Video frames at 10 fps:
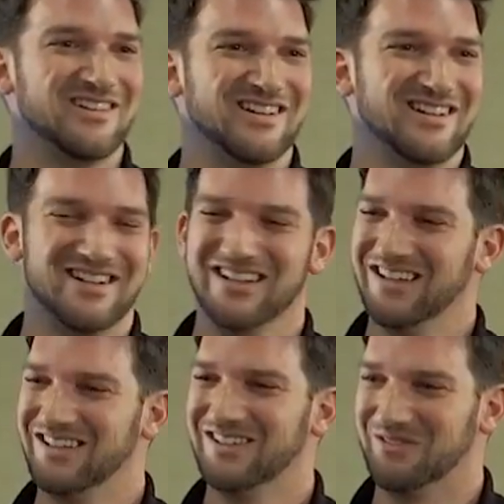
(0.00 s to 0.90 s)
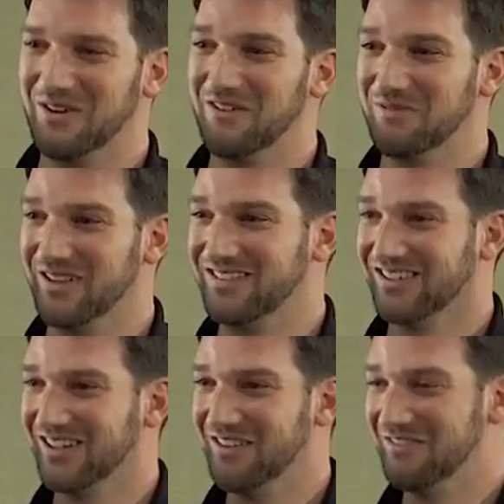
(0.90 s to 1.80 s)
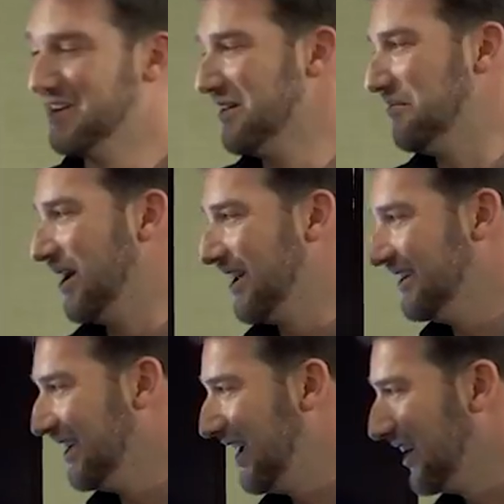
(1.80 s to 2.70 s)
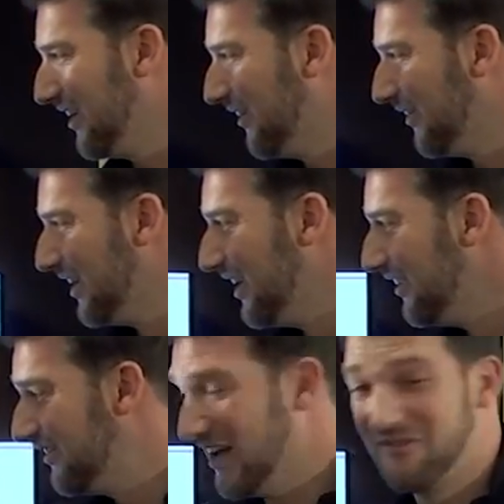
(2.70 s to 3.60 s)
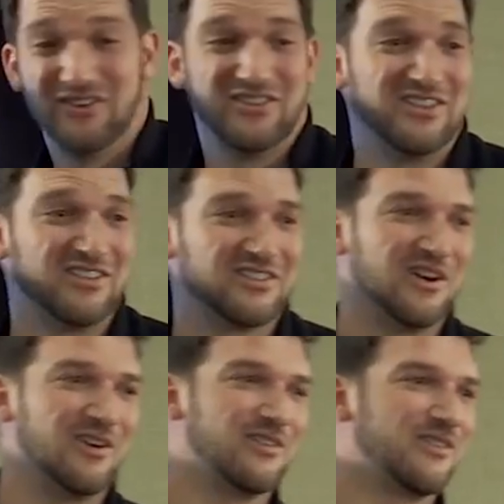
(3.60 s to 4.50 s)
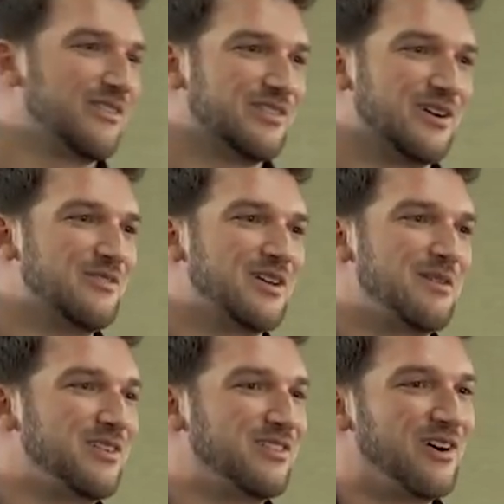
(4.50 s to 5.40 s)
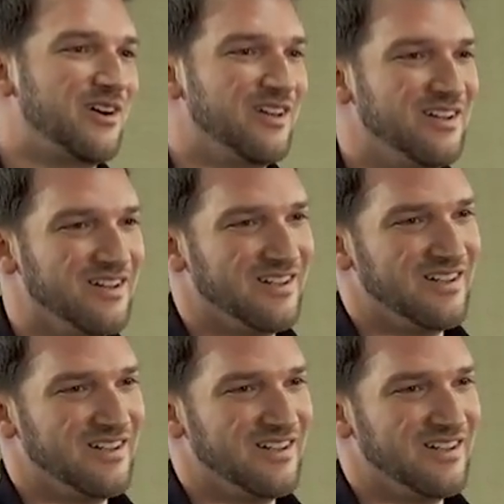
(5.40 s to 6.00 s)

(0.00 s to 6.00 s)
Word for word: a rough place to live, Man Diego, San Francisco, don't even get me started.